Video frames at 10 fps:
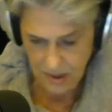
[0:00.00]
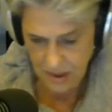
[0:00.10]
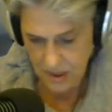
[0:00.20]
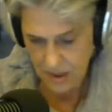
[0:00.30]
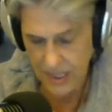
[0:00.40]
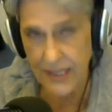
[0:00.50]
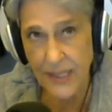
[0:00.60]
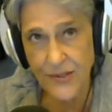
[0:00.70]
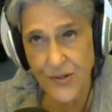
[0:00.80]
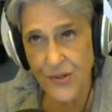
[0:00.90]
that it
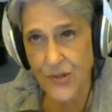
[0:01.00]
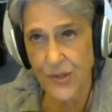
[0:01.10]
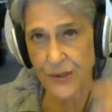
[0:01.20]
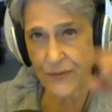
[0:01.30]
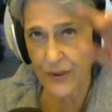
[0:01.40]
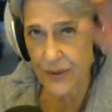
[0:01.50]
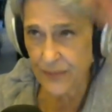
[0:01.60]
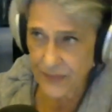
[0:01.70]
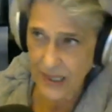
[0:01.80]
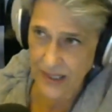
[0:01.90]
is the server
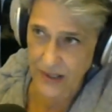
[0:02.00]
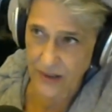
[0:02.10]
here.